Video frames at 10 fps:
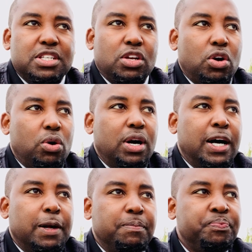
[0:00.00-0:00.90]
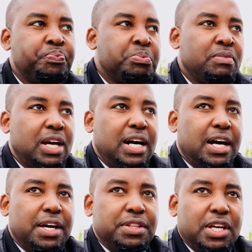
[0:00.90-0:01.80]

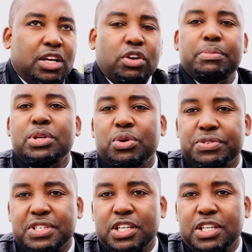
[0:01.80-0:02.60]
They're criminals,